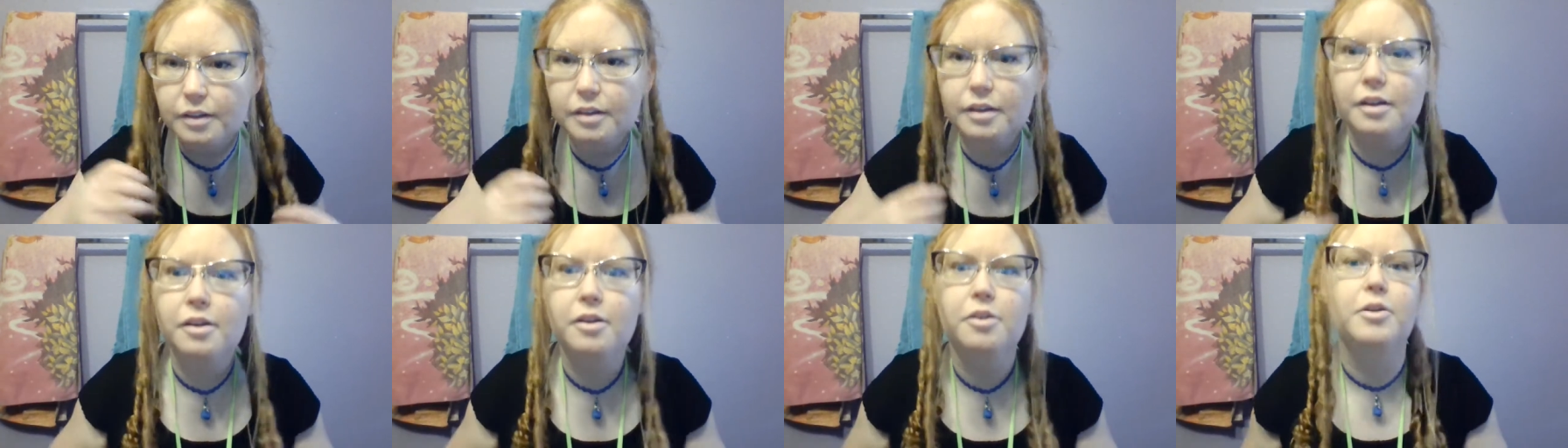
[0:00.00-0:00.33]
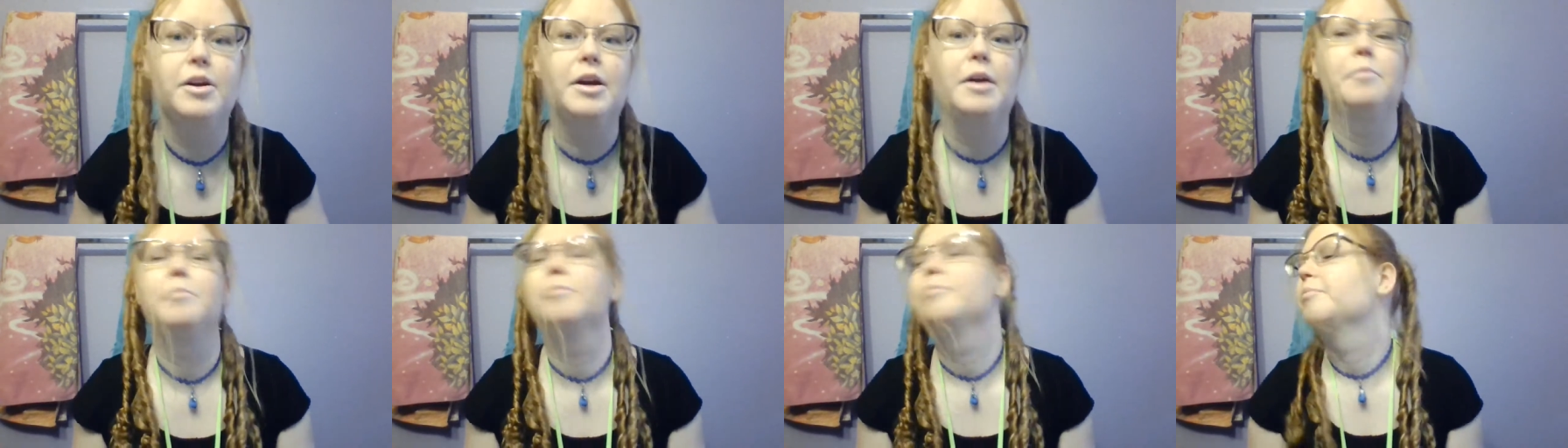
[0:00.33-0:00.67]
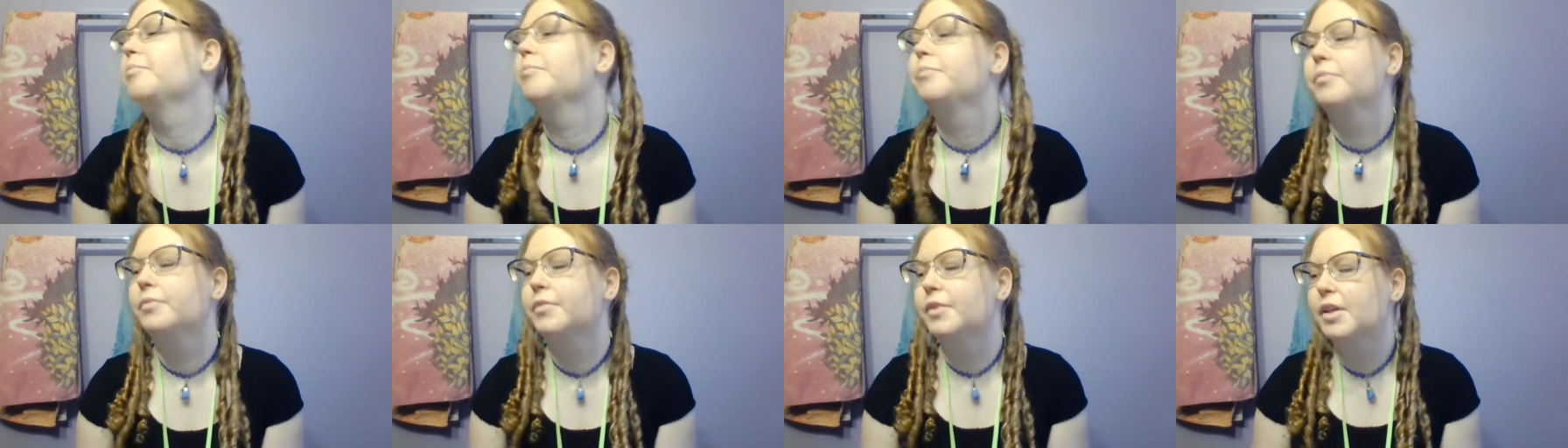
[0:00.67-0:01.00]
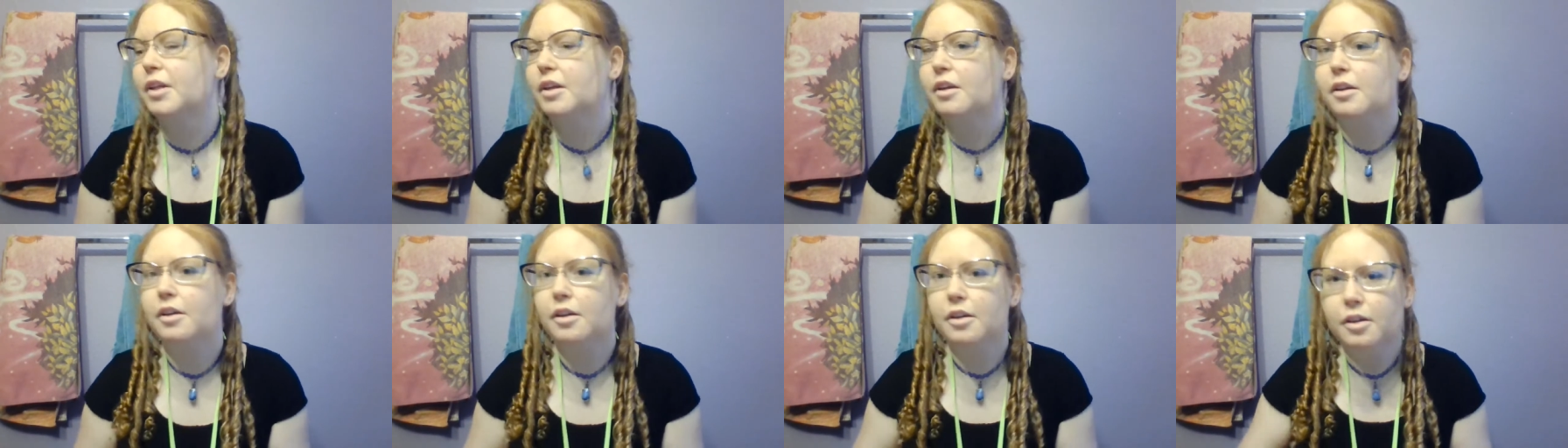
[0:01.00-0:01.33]
Okay.
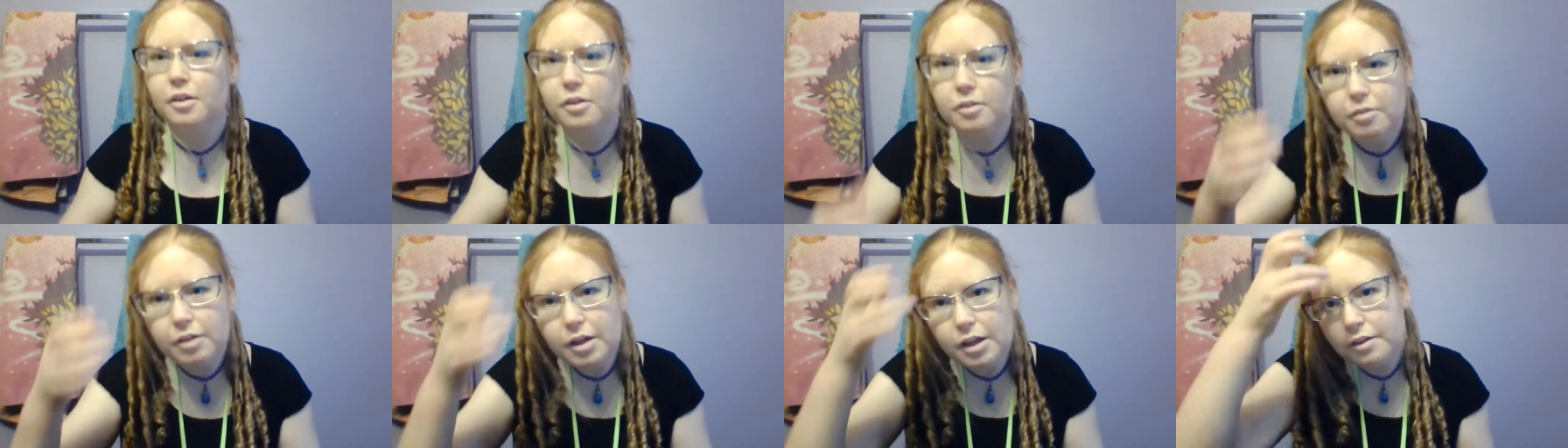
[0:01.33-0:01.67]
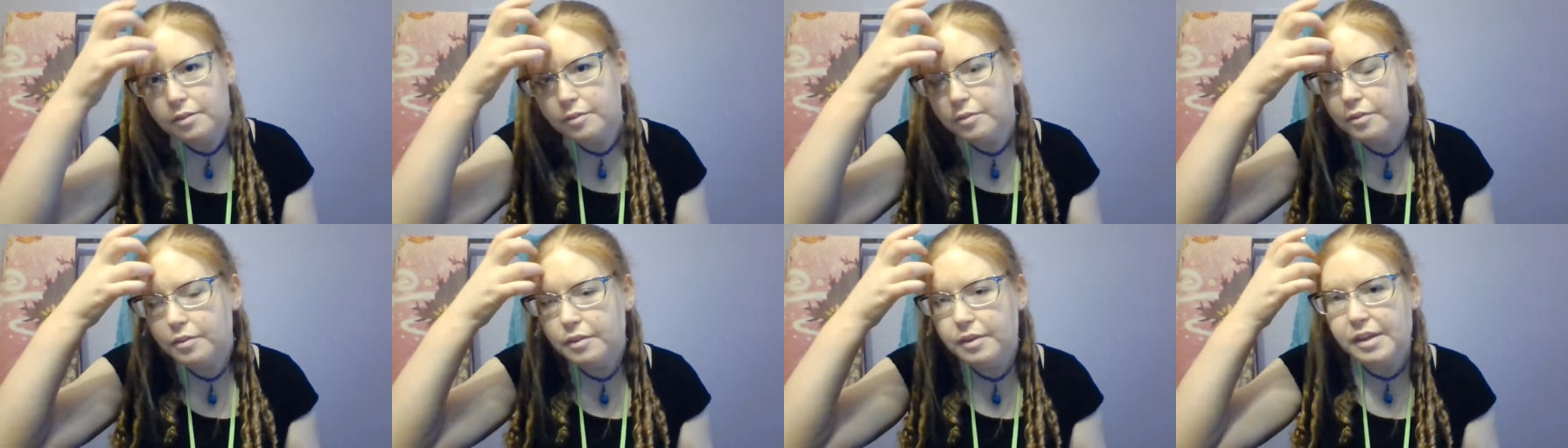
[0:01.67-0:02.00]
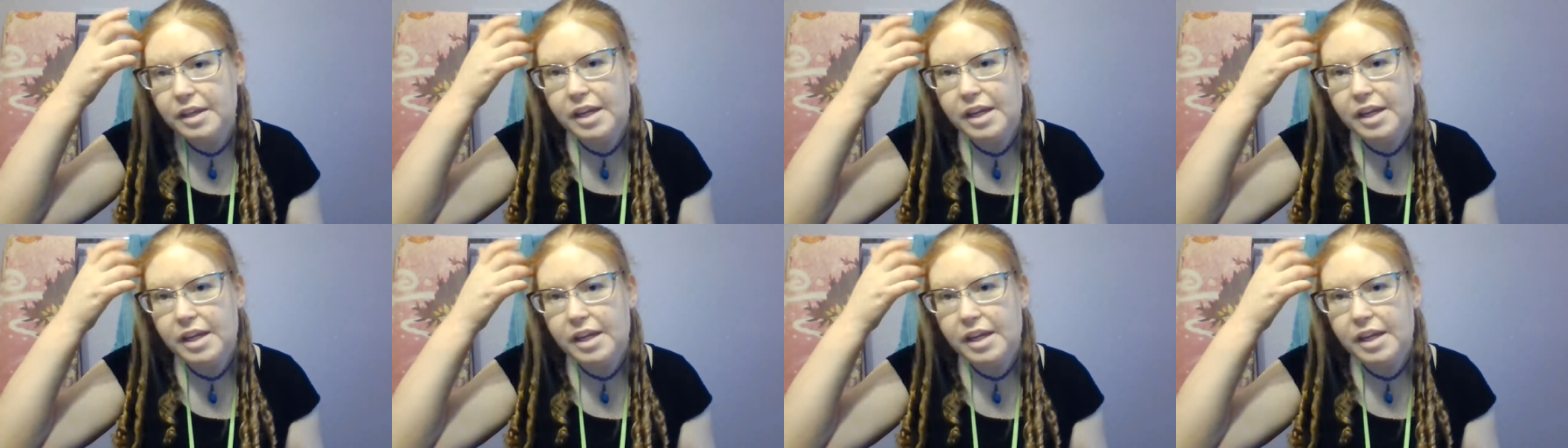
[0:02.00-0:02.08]
Well,